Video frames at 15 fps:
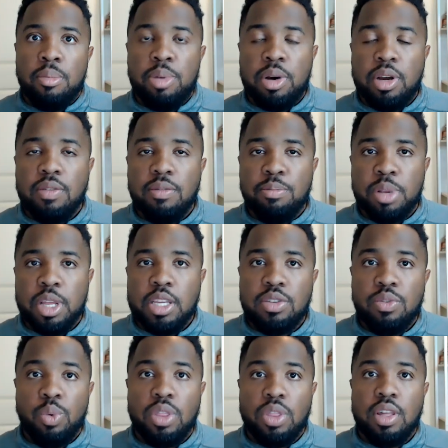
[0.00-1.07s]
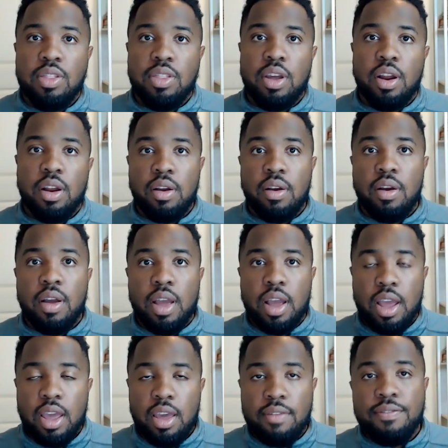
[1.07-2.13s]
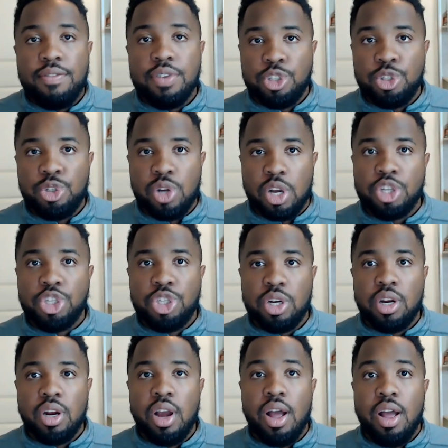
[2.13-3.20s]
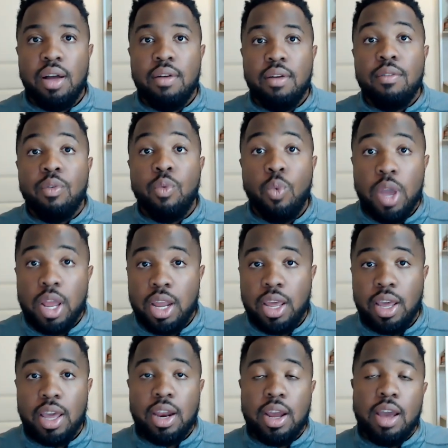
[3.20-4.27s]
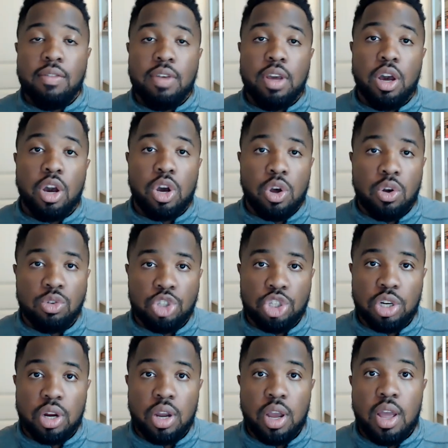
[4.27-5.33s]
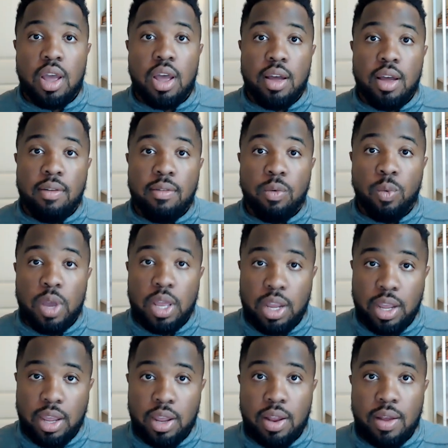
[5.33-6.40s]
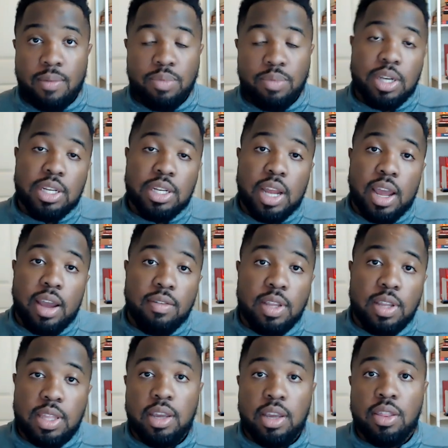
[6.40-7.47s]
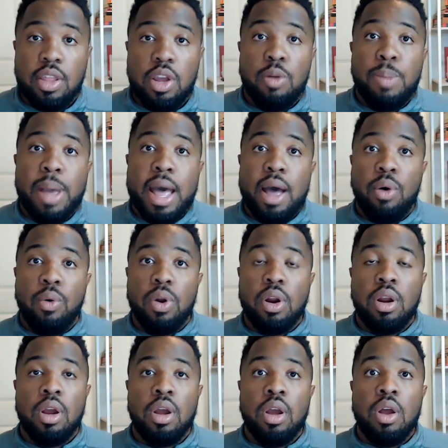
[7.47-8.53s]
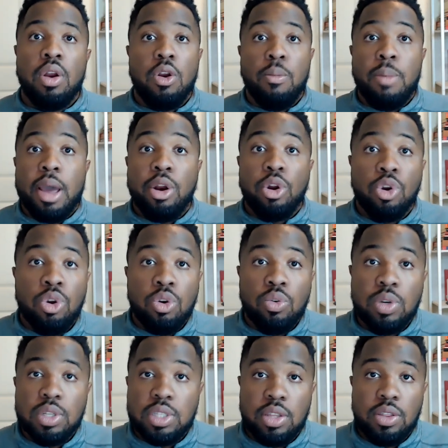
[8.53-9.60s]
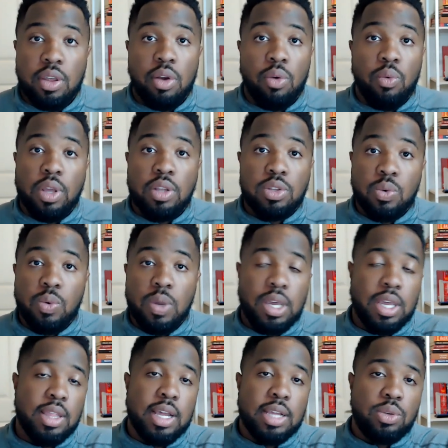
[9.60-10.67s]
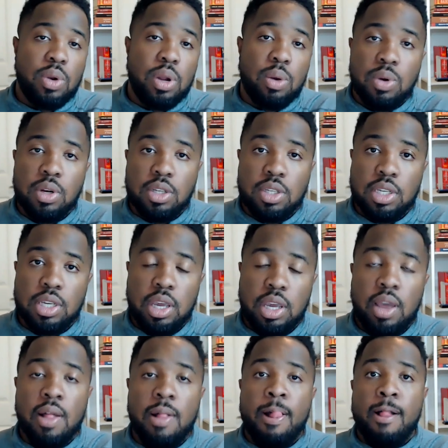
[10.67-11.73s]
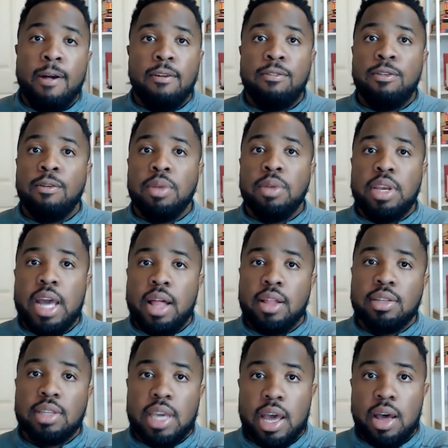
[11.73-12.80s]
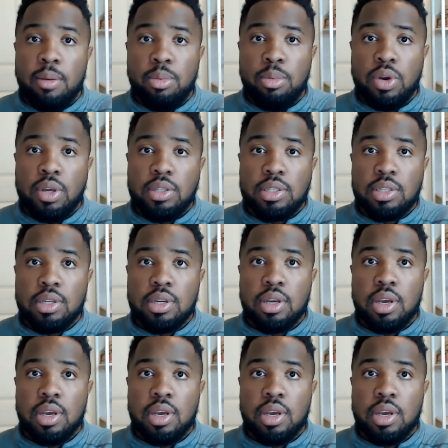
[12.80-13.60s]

put in place within their infrastructure of winning and having a culture of winning, they did everything in their power, no matter who was in there week to week. And that's what I want to see from the Dallas Cowboys.